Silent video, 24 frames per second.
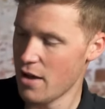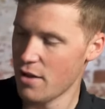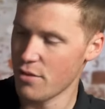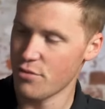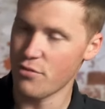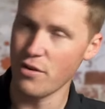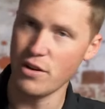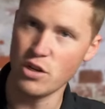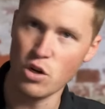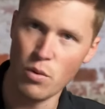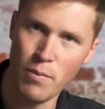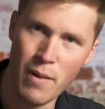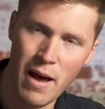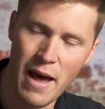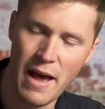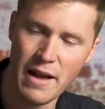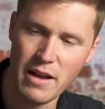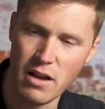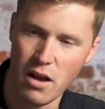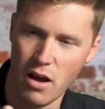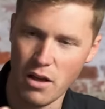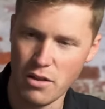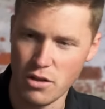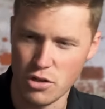3-shot
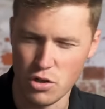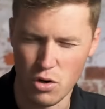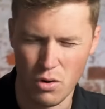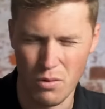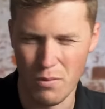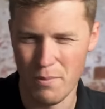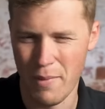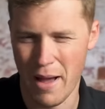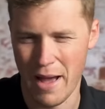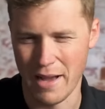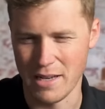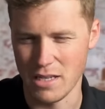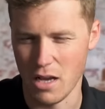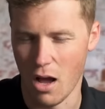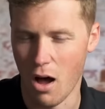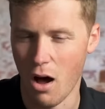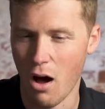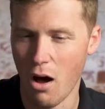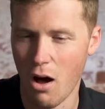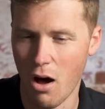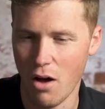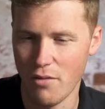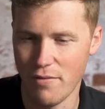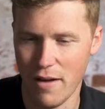mag, other shot mags
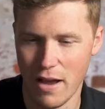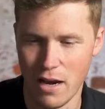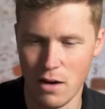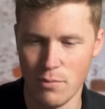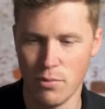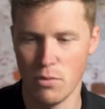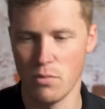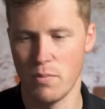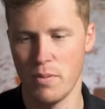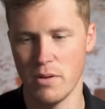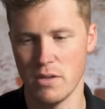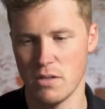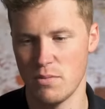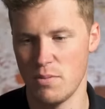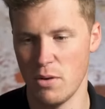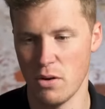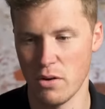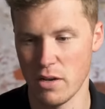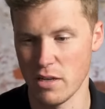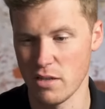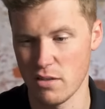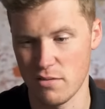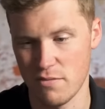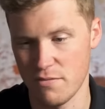are available, but to be
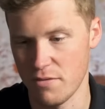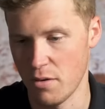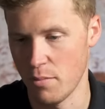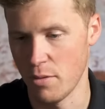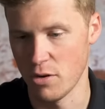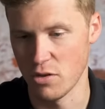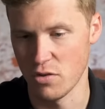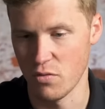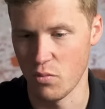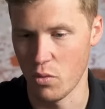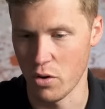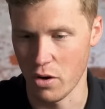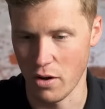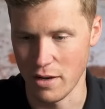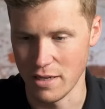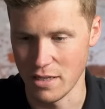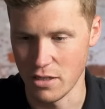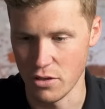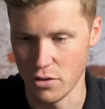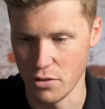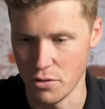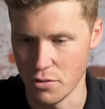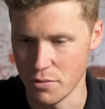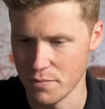honest, for most of what I
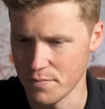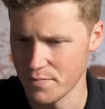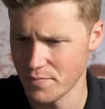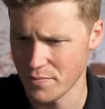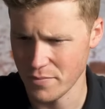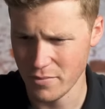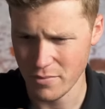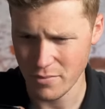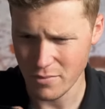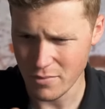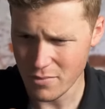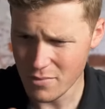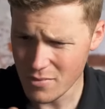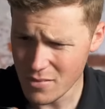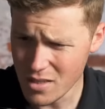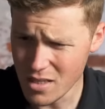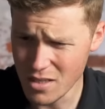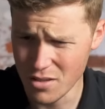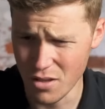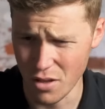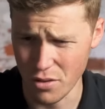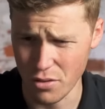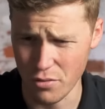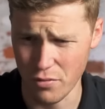do,
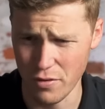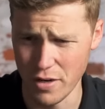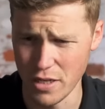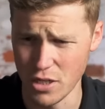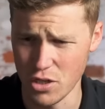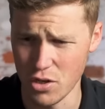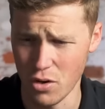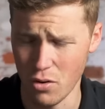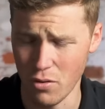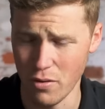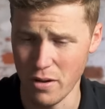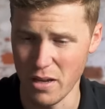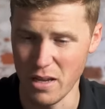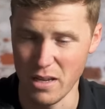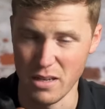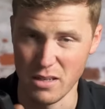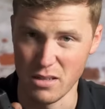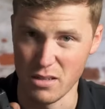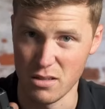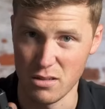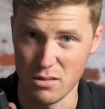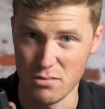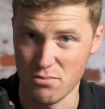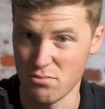the 3-shot
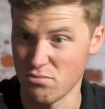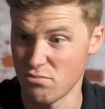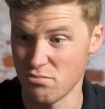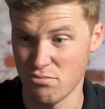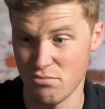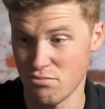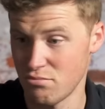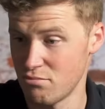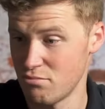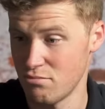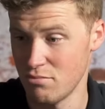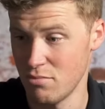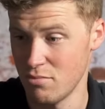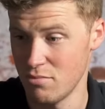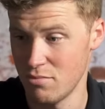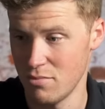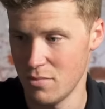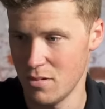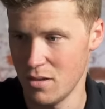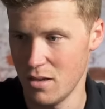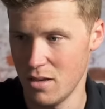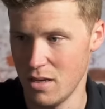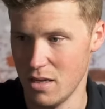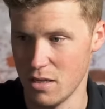is
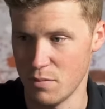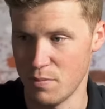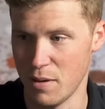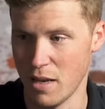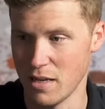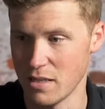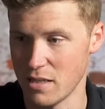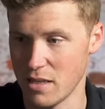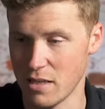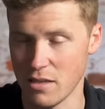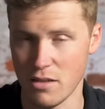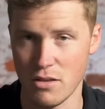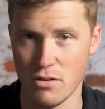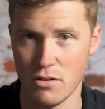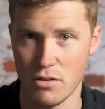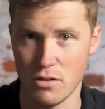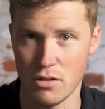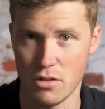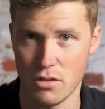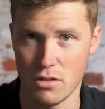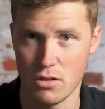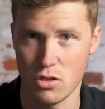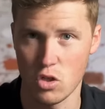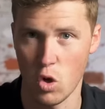plenty. You can
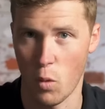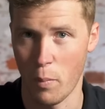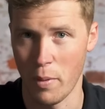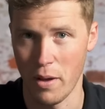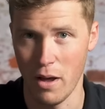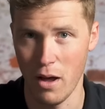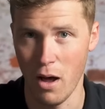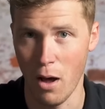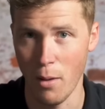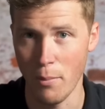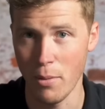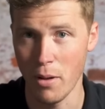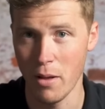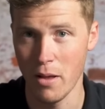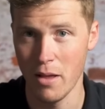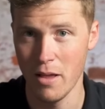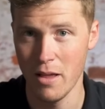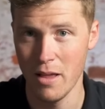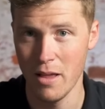just top it up.